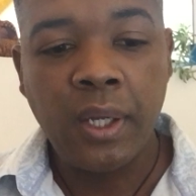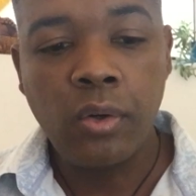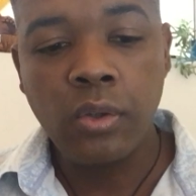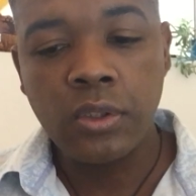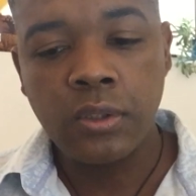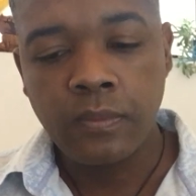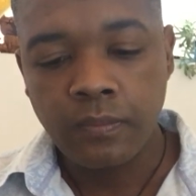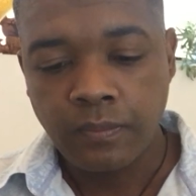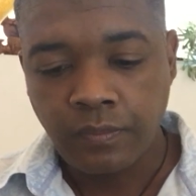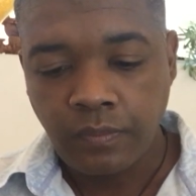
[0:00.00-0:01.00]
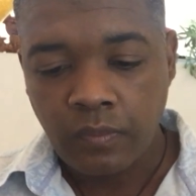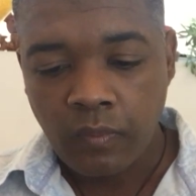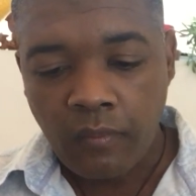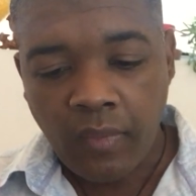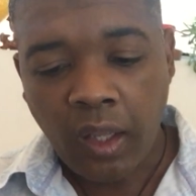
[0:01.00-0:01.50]
because
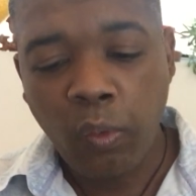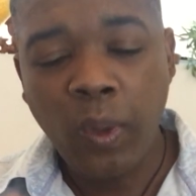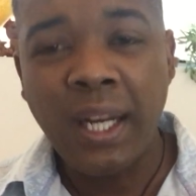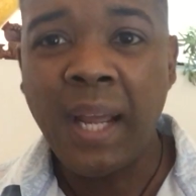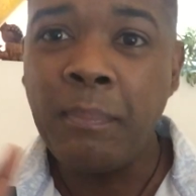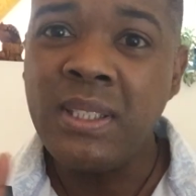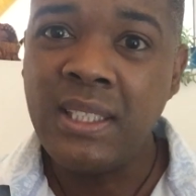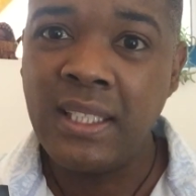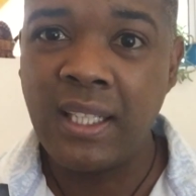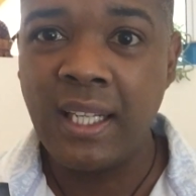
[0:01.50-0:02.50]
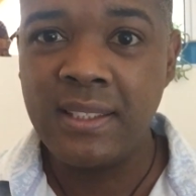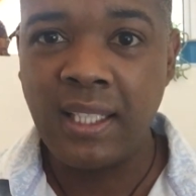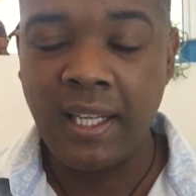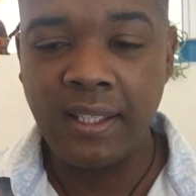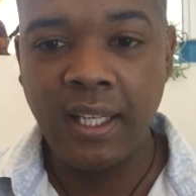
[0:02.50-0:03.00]
what happens in a case
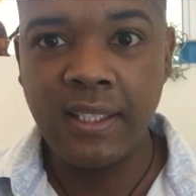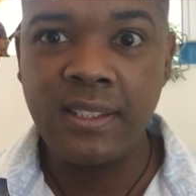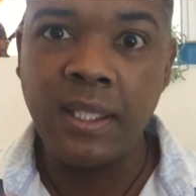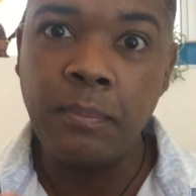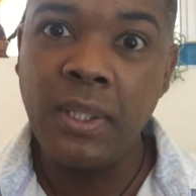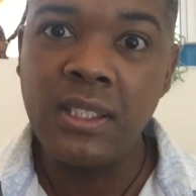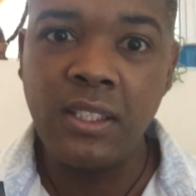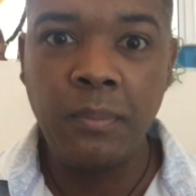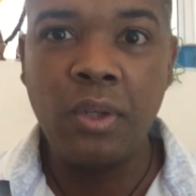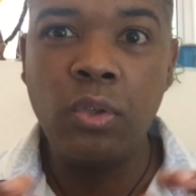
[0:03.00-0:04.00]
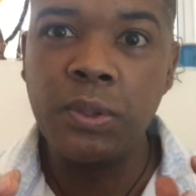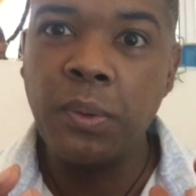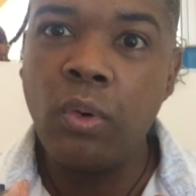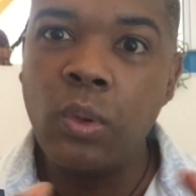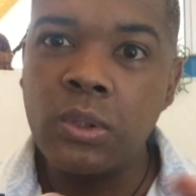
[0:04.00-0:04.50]
like that is that person, because
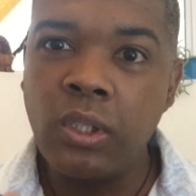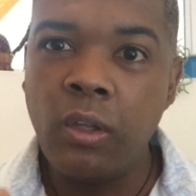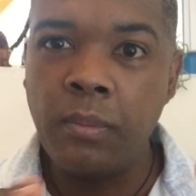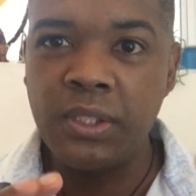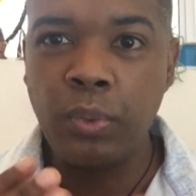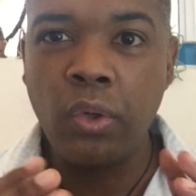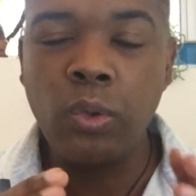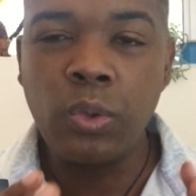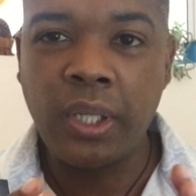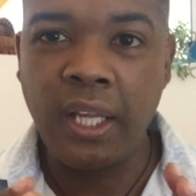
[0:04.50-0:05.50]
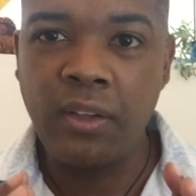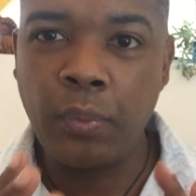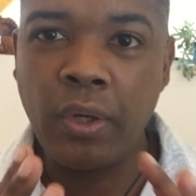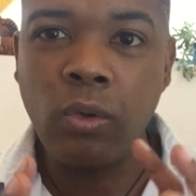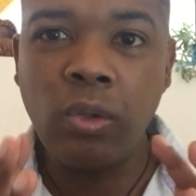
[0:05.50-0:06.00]
we're all soulmates, we're all together,
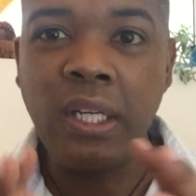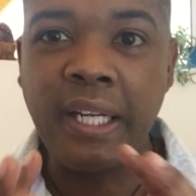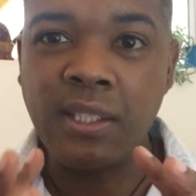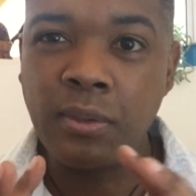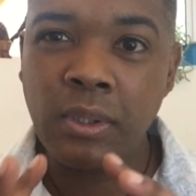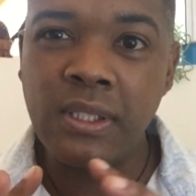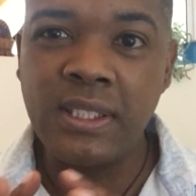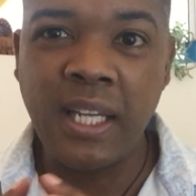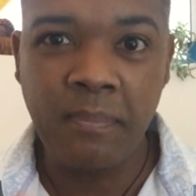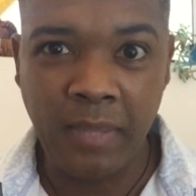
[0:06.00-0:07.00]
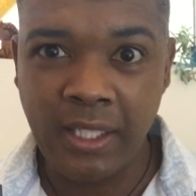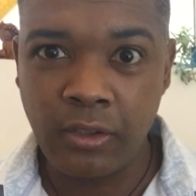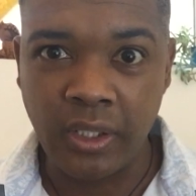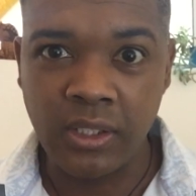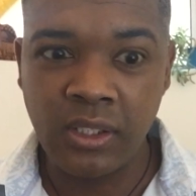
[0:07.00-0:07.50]
we're all connected to the same
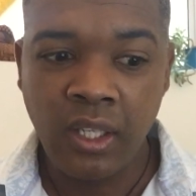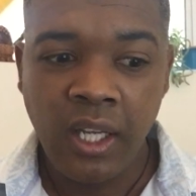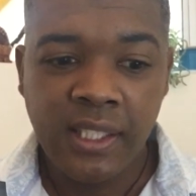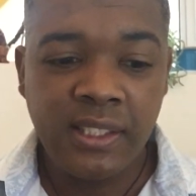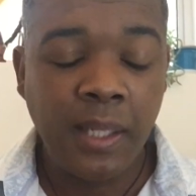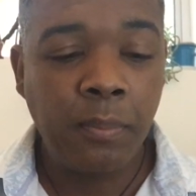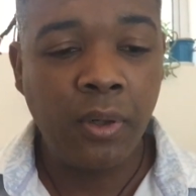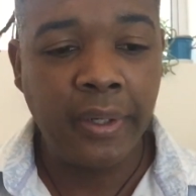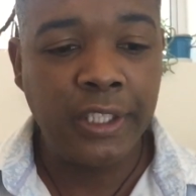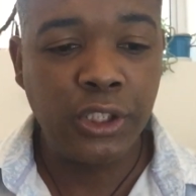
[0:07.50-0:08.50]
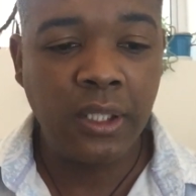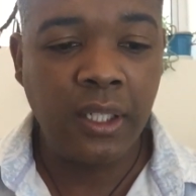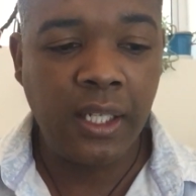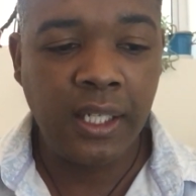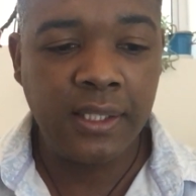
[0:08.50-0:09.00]
matrix.
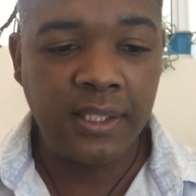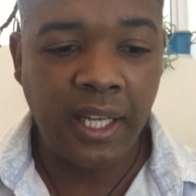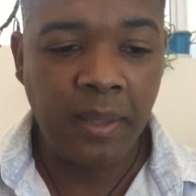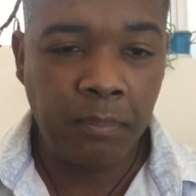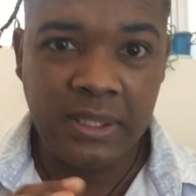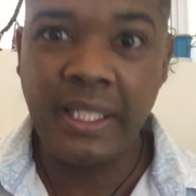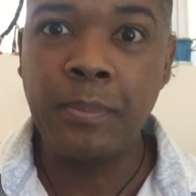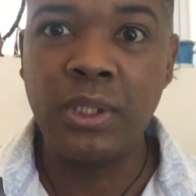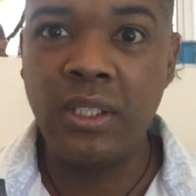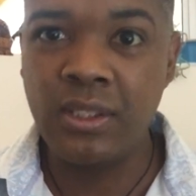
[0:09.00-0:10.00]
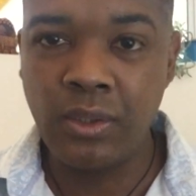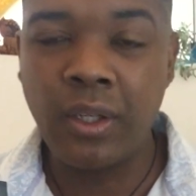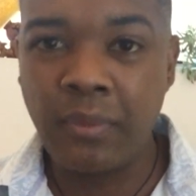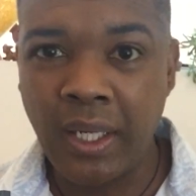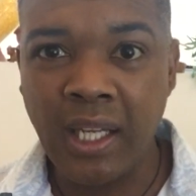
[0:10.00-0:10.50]
Separation is a perception, it's not
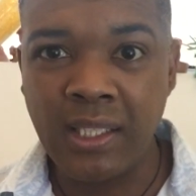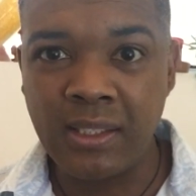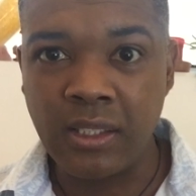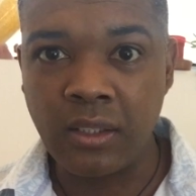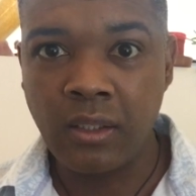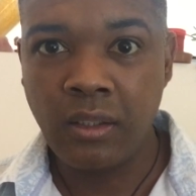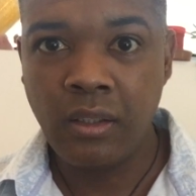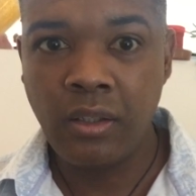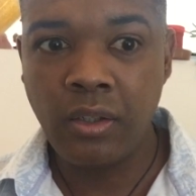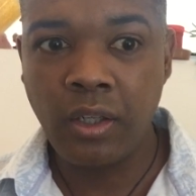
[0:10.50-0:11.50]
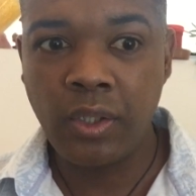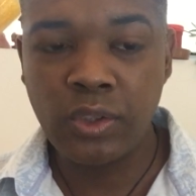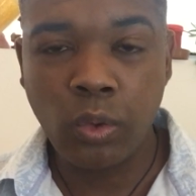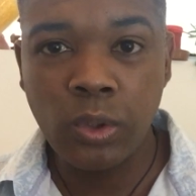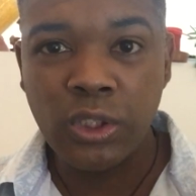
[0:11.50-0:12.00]
a reality. You know, it's
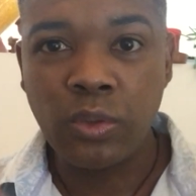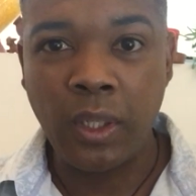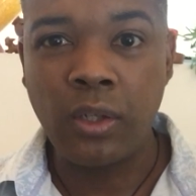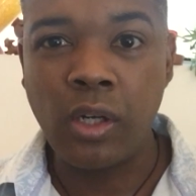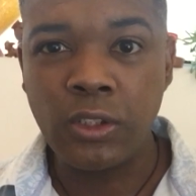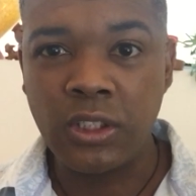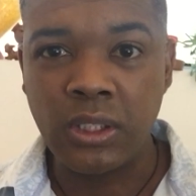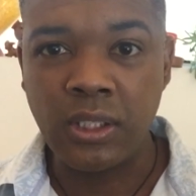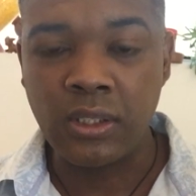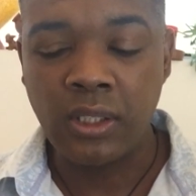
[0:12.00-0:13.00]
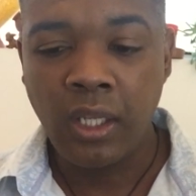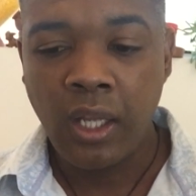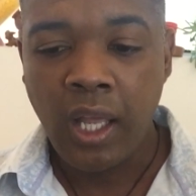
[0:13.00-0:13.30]
all just one consciousness.